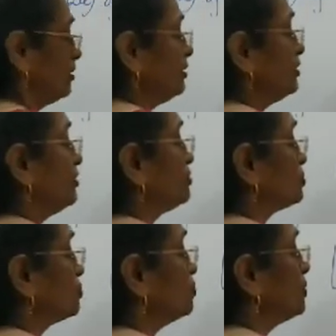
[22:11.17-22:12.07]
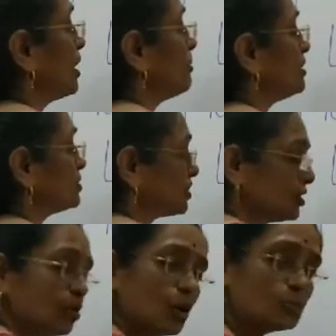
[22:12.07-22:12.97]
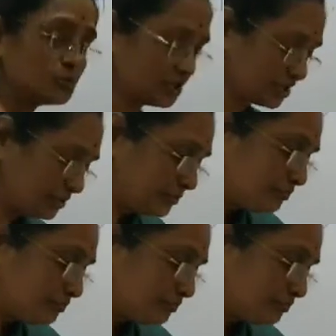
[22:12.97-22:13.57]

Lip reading: It is two-dimensional object.